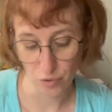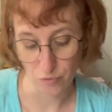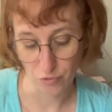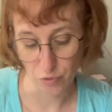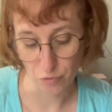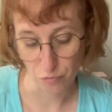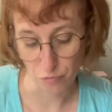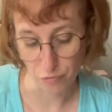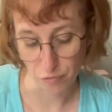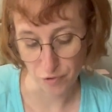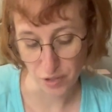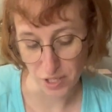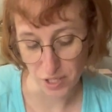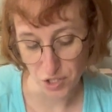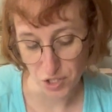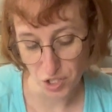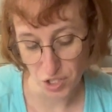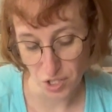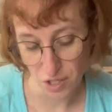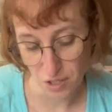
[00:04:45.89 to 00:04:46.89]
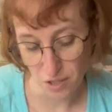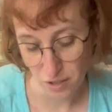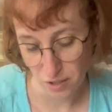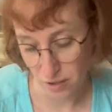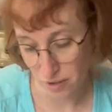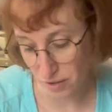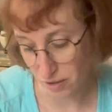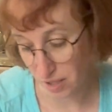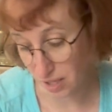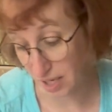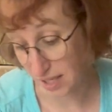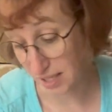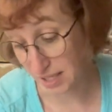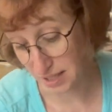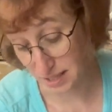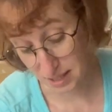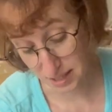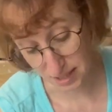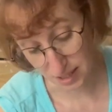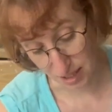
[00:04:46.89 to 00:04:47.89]
of a ridge that I
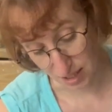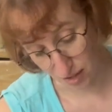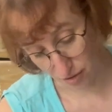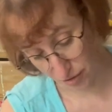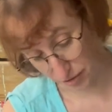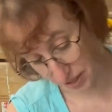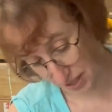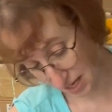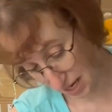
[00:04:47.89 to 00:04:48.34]
can see on the